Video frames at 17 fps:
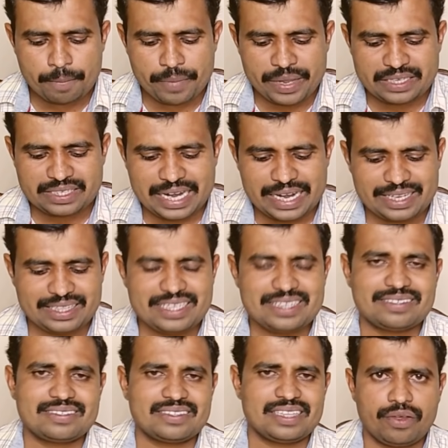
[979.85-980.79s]
Beside
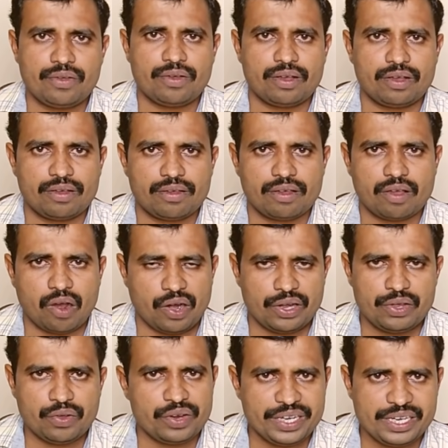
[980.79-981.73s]
this free
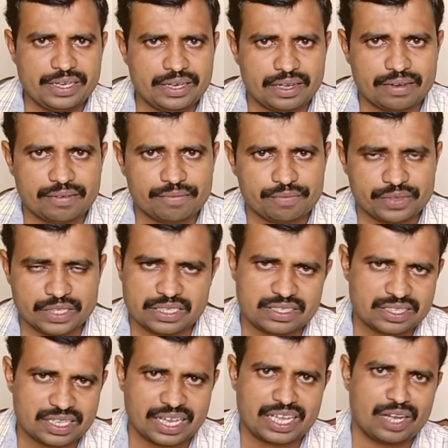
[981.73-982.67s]
audio editor,
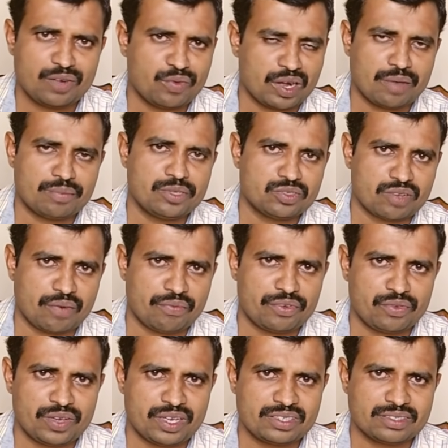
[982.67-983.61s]
this is again one of the
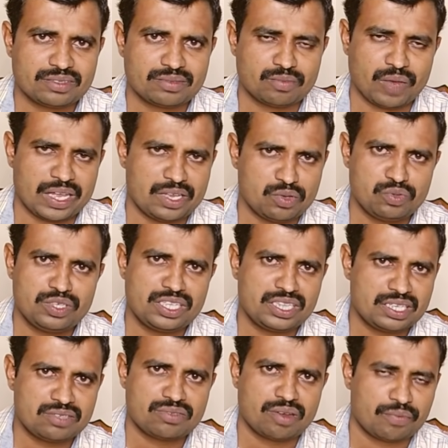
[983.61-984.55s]
softwares. By
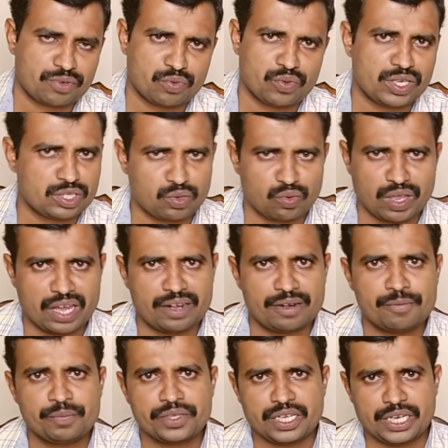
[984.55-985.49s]
using these softwares, you
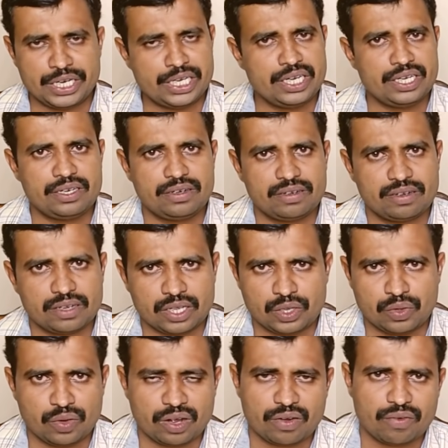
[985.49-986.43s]
can edit
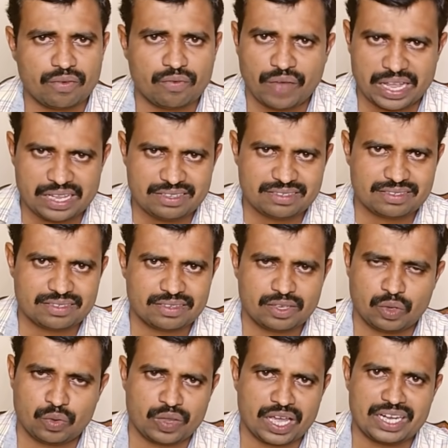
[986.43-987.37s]
your
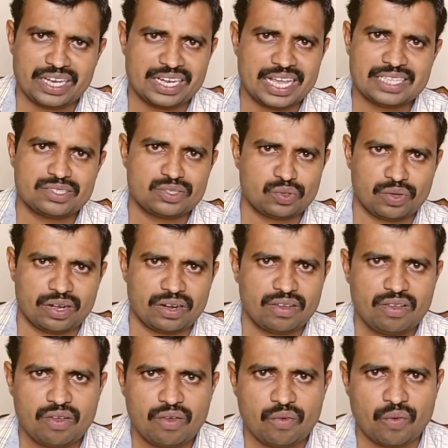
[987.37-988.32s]
voice, you can enhance
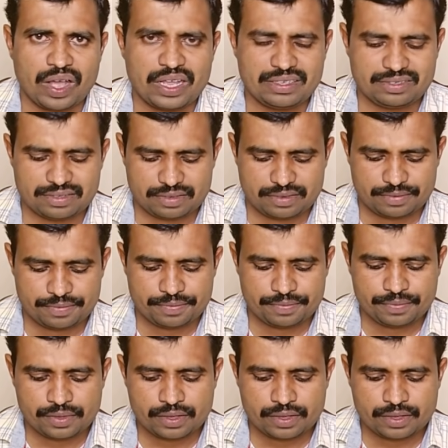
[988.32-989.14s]
your voice.